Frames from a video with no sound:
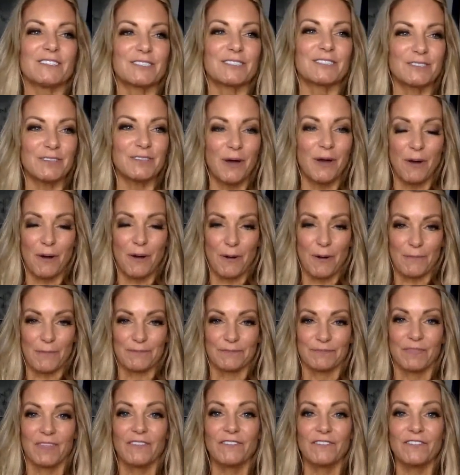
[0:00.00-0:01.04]
so
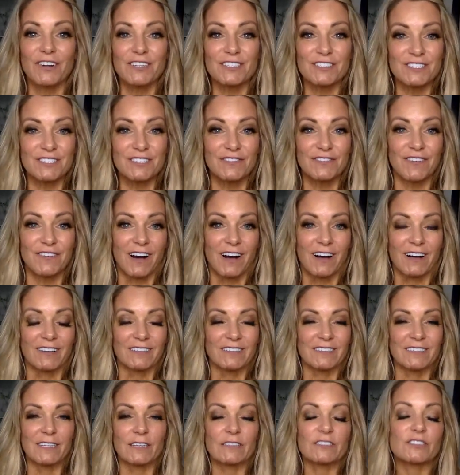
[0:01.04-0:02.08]
first of
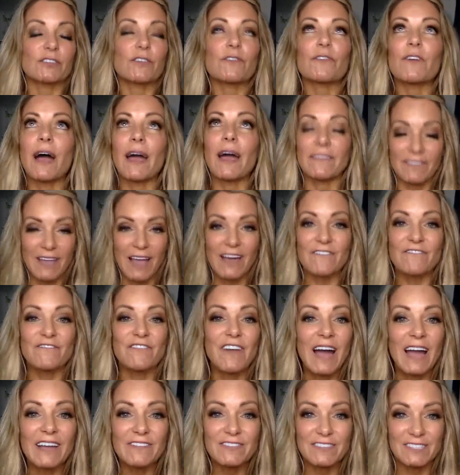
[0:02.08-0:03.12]
all, so I've got
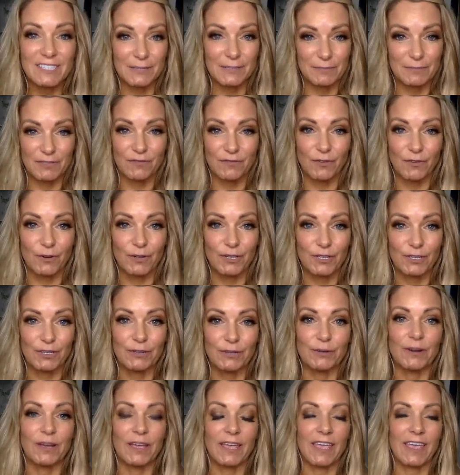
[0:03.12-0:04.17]
5 tips for
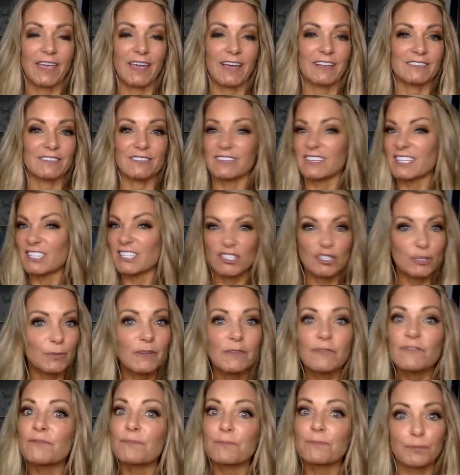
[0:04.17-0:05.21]
you, and this
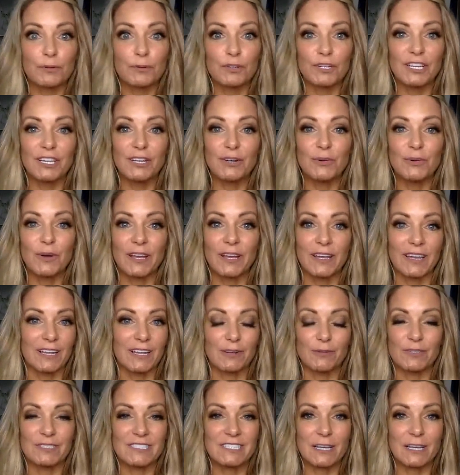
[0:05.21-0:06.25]
should be pretty quick.
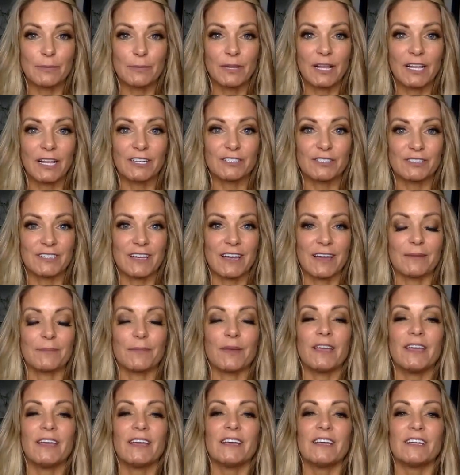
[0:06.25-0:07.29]
I don't want to take up a lot of your time.